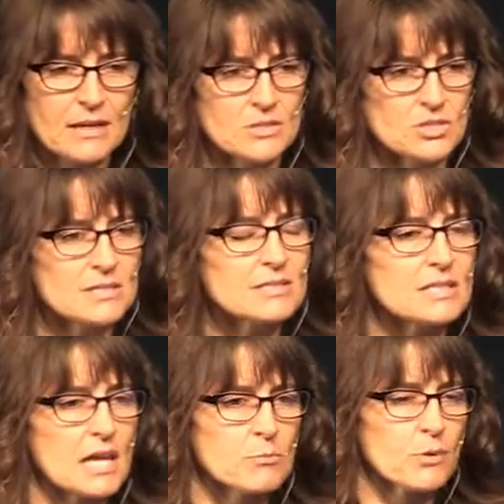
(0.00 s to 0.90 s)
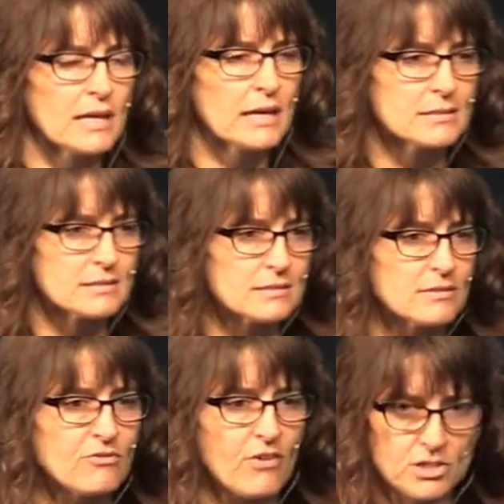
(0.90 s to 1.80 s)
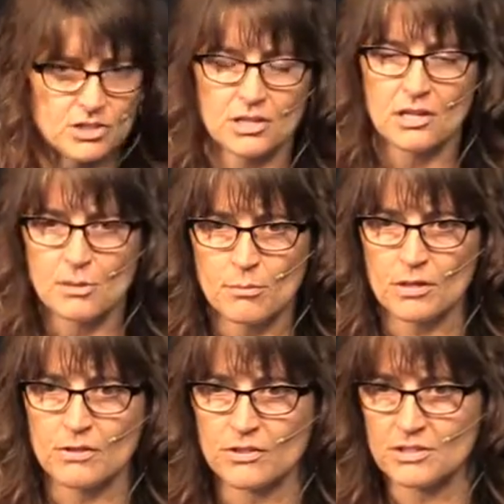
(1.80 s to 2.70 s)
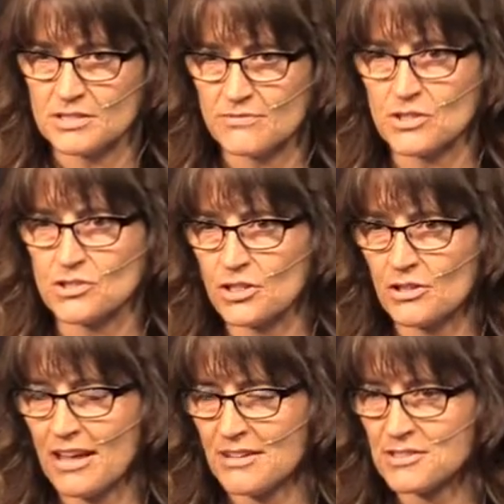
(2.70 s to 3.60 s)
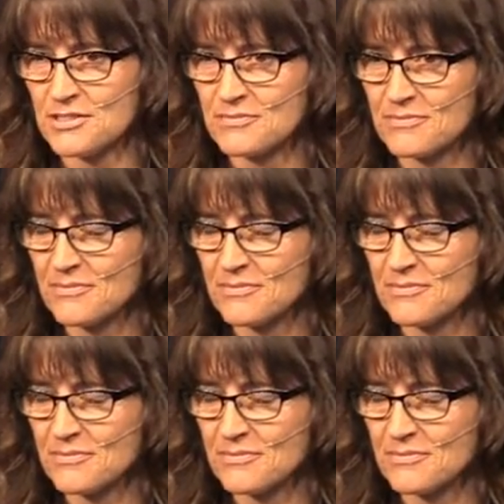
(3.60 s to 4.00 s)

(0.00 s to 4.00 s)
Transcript: uh, Jesus can bring us function in the middle of our dysfunctional lives.